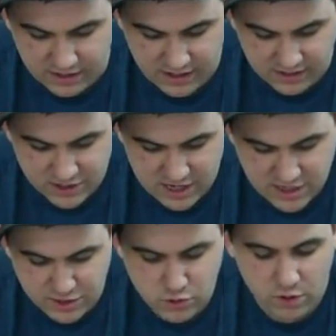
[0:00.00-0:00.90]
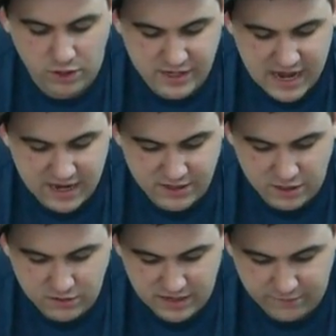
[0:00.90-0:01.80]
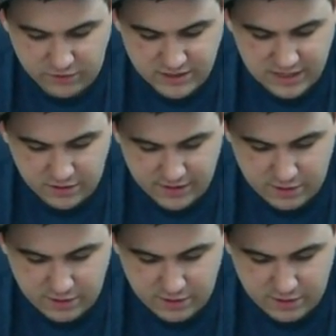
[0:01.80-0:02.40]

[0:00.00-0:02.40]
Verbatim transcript: if he exchanges normal attacks in close combat for a single